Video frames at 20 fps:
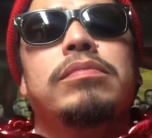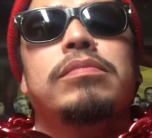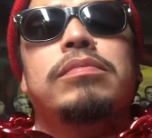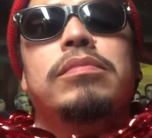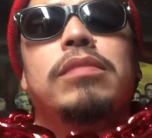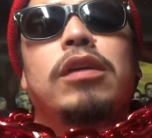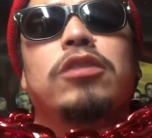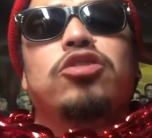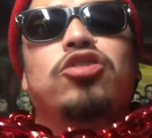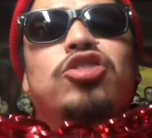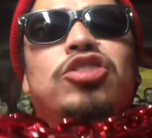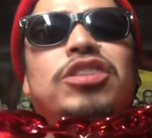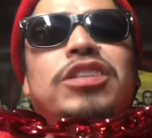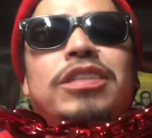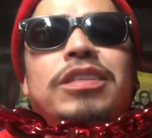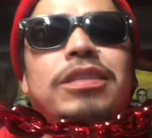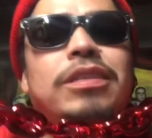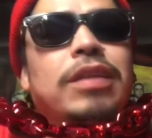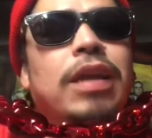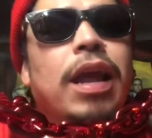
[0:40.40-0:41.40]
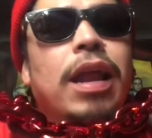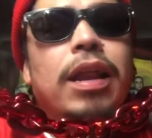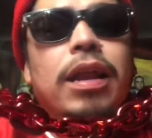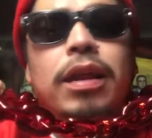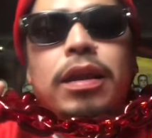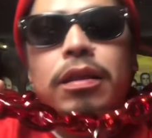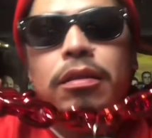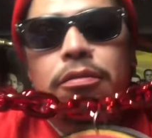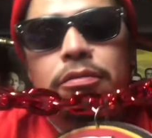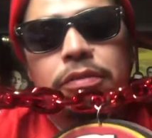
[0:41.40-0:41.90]
I should just stand here
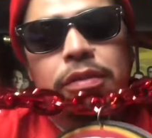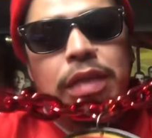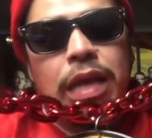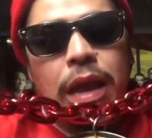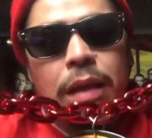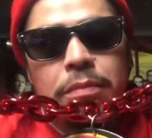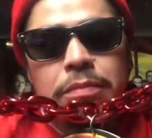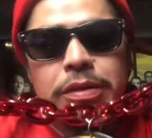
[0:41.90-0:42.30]
the whole time,